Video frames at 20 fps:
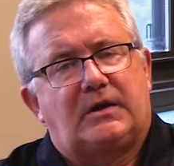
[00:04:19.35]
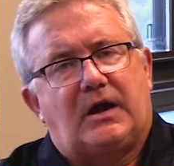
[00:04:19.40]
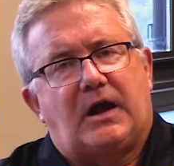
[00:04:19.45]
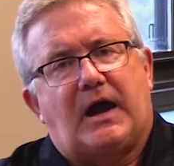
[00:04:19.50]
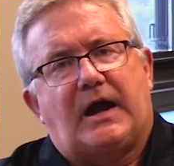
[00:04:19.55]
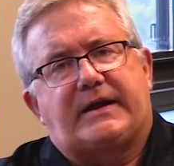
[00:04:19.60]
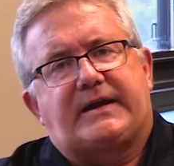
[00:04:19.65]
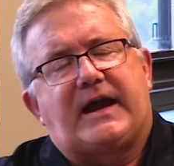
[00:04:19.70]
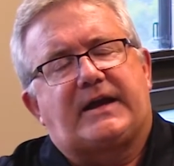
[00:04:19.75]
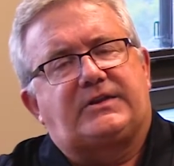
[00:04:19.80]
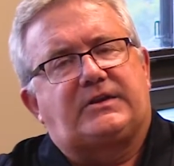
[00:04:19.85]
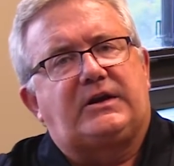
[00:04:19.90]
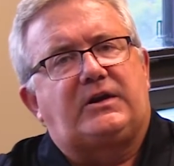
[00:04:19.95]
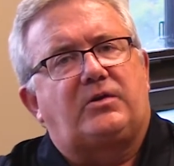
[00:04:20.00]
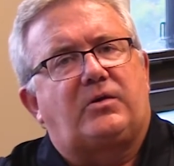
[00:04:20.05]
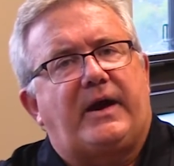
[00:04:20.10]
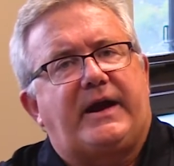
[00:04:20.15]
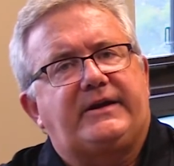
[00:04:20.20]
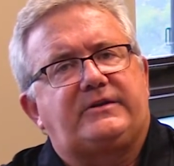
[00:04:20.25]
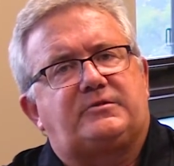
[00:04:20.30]
Kathy
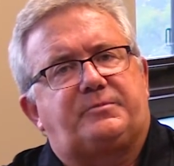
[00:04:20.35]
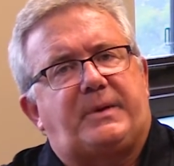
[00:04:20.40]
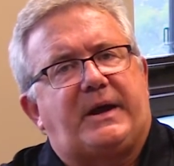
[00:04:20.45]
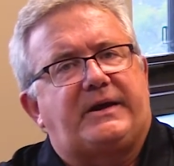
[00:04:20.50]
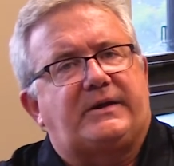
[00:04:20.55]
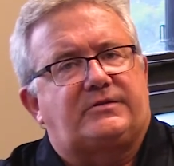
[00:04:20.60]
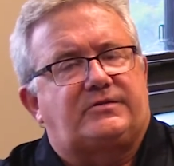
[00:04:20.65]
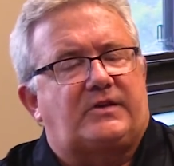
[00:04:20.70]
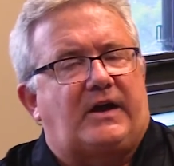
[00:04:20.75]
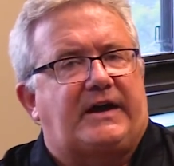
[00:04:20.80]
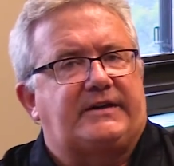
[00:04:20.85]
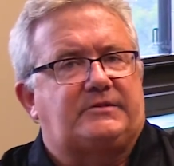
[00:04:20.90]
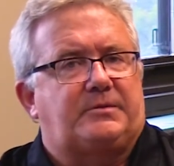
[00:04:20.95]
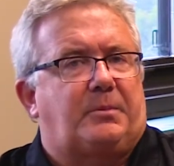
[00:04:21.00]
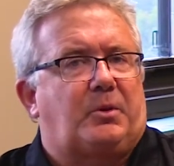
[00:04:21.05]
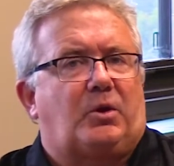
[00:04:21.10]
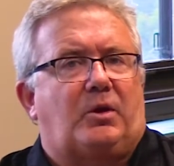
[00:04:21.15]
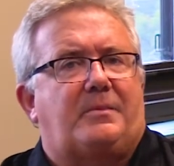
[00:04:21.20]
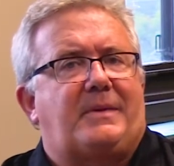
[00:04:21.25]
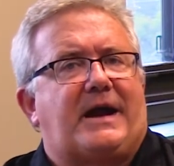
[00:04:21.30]
Craig spent a
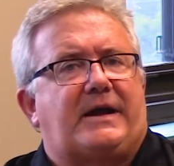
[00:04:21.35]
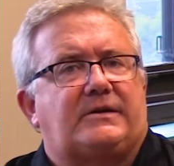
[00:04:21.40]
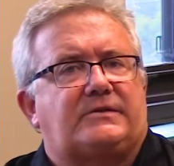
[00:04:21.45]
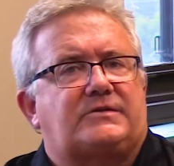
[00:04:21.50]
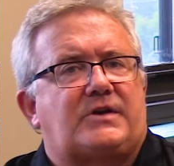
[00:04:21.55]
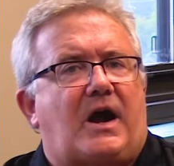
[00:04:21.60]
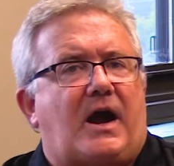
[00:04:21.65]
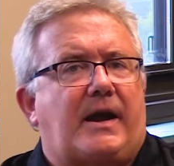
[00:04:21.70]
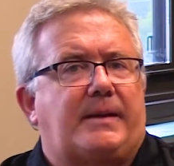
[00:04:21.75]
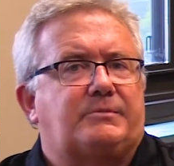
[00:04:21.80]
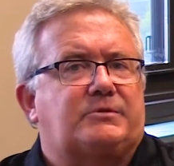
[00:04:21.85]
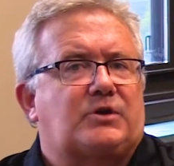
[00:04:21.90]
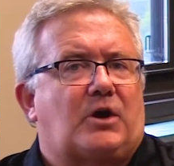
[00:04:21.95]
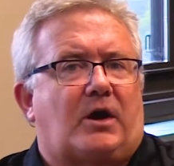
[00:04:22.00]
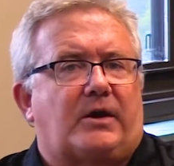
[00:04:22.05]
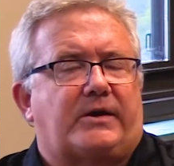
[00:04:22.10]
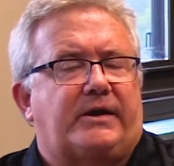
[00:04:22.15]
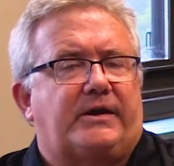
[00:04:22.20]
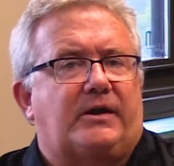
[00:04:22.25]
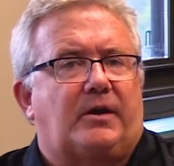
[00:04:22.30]
sizable amount of time
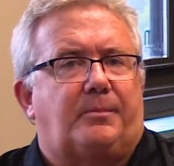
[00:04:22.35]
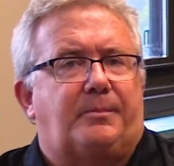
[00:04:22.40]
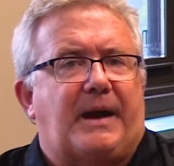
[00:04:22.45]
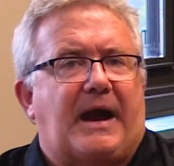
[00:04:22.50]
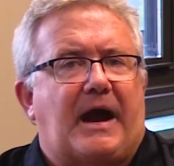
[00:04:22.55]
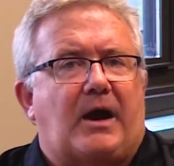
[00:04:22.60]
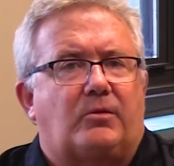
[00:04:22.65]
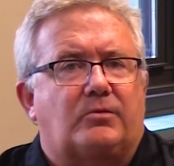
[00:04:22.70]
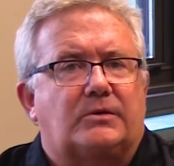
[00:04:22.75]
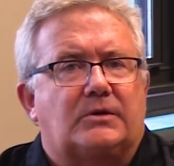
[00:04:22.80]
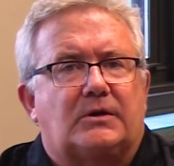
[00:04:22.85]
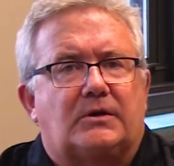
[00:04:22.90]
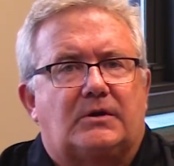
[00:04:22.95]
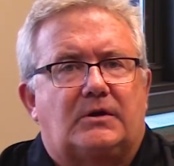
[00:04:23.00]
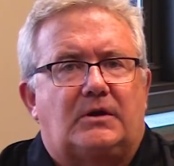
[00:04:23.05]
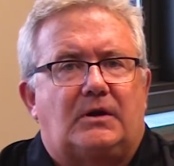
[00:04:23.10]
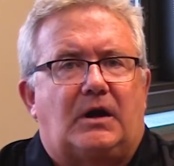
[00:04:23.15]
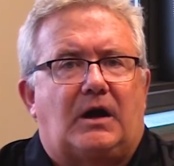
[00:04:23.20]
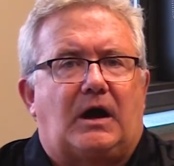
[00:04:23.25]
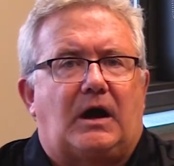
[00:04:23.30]
talking about
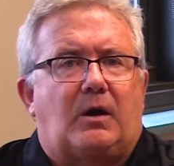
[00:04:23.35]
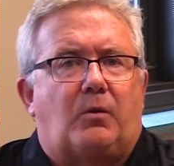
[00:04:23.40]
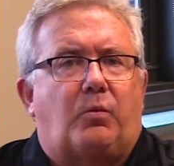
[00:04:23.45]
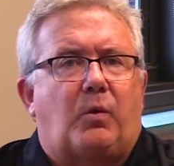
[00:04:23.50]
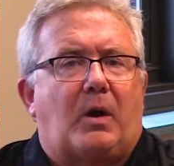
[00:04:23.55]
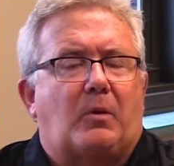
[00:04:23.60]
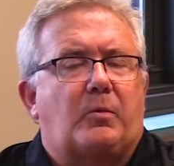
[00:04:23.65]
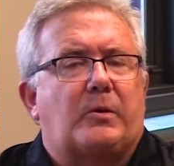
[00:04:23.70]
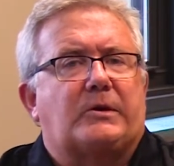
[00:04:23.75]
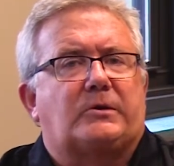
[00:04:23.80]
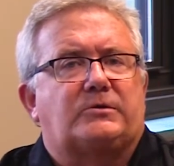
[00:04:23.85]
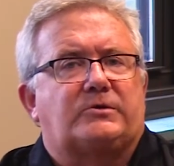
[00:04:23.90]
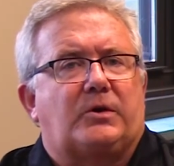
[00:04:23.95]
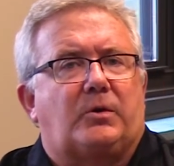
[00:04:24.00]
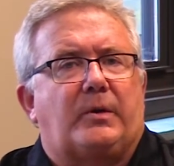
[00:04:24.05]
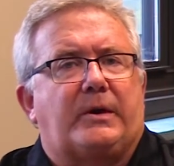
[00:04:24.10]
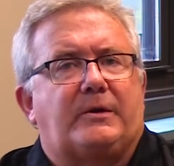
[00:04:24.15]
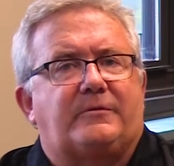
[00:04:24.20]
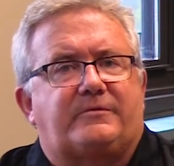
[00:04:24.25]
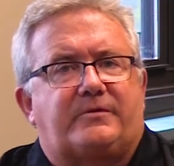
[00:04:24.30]
what we're
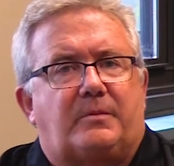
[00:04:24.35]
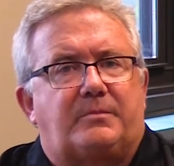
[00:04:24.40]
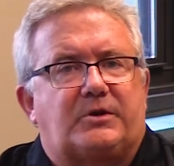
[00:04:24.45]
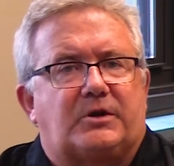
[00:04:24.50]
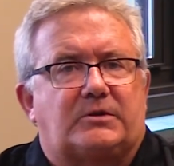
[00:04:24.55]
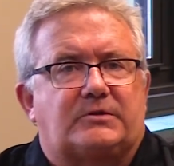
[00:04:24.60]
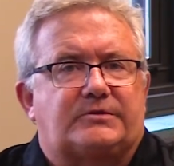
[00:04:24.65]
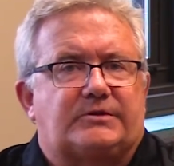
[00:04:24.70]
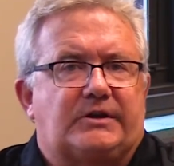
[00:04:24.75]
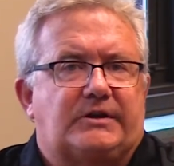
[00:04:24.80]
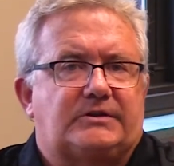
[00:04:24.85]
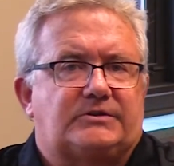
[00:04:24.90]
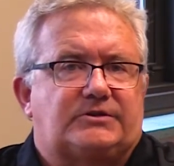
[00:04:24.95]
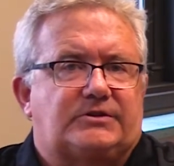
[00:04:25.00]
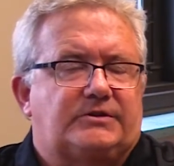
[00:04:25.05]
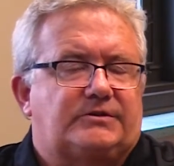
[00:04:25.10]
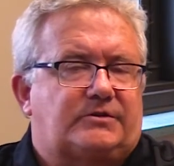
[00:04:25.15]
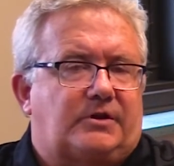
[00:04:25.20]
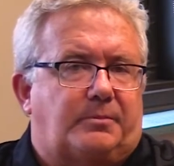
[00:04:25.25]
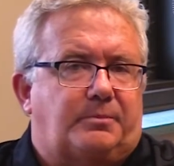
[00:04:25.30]
doing from nursing.
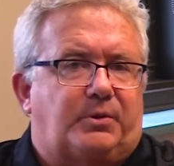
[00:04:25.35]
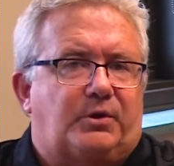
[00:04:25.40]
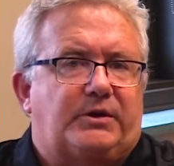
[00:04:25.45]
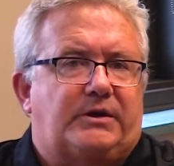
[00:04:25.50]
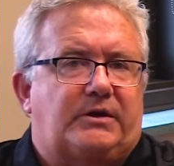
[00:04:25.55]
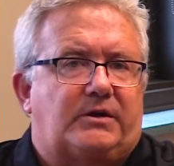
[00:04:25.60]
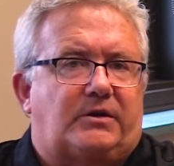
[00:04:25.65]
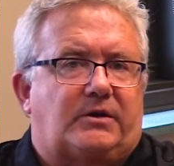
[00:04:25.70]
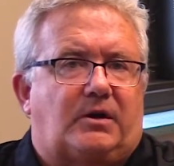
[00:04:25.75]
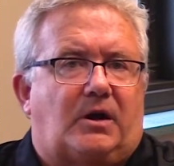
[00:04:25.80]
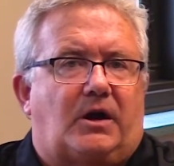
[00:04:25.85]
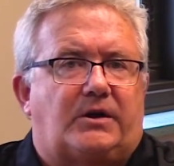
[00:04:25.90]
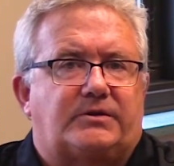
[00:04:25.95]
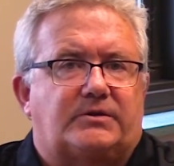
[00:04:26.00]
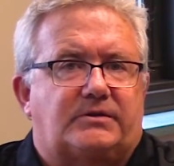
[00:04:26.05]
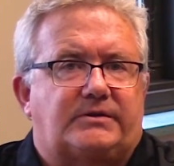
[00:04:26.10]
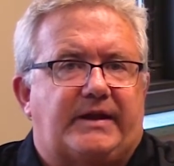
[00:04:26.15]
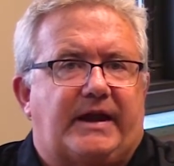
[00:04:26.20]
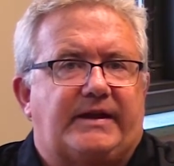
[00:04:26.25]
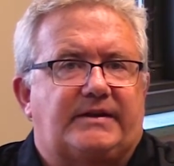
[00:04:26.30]
She's completed her
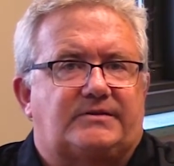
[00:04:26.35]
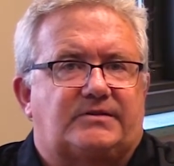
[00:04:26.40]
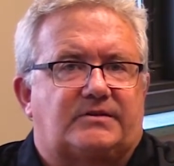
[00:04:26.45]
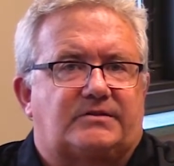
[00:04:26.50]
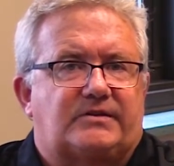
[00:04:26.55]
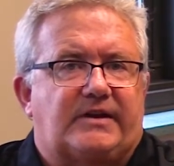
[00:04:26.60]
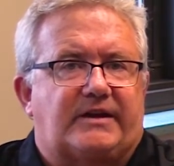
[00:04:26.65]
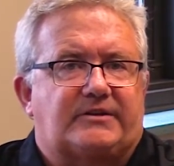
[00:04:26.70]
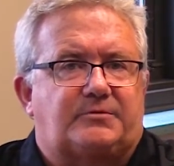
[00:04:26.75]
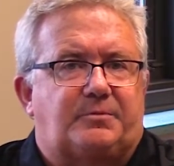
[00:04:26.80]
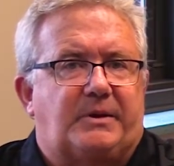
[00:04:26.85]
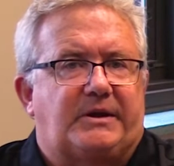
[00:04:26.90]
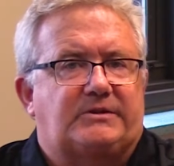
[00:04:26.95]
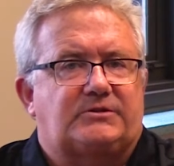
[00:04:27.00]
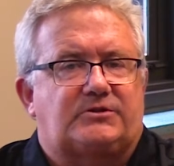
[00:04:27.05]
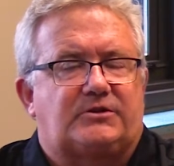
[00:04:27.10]
100 days assessment.